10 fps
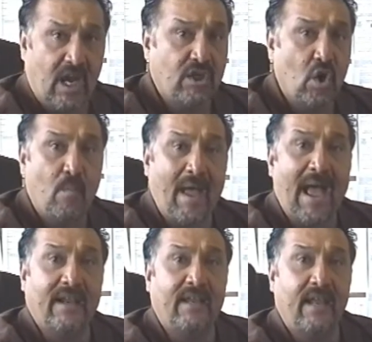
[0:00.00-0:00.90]
go
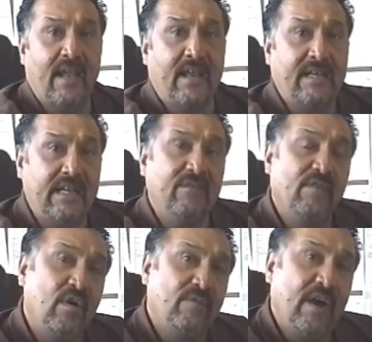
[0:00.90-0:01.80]
back and
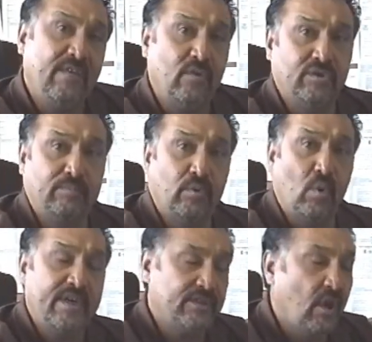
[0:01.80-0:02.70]
E-Verify those
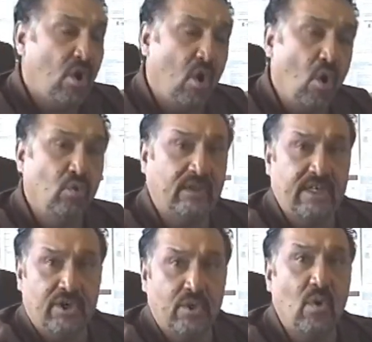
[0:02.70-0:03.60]
employees. Only
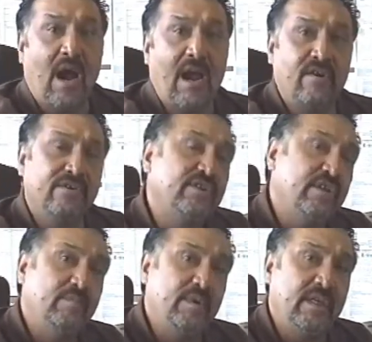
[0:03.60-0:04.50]
new hires
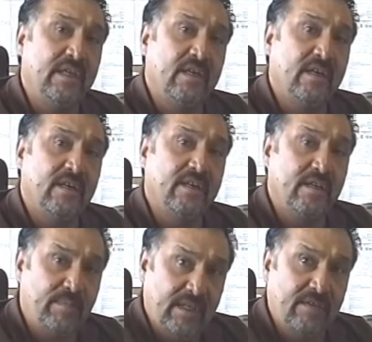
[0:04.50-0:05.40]
can be
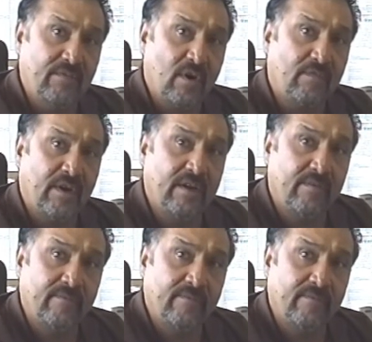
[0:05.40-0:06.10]
E-Verified.